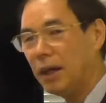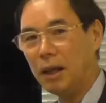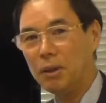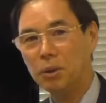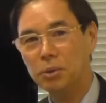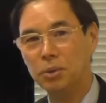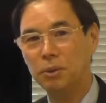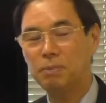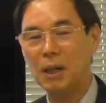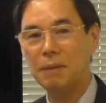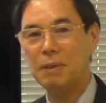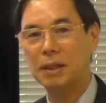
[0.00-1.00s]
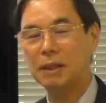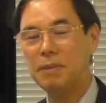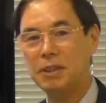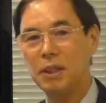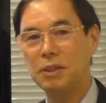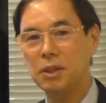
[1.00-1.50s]
and also private
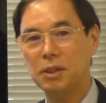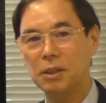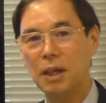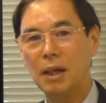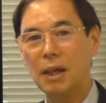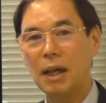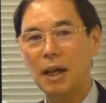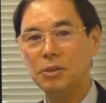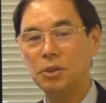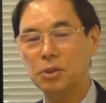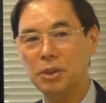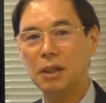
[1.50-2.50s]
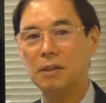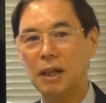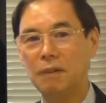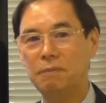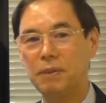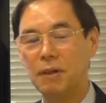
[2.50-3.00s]
businesses has to set
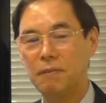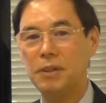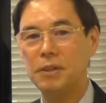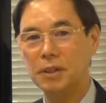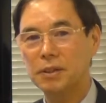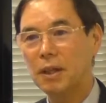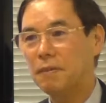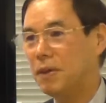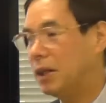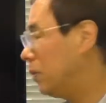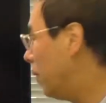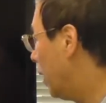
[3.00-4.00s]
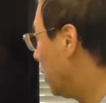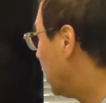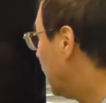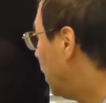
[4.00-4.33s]
up business very well.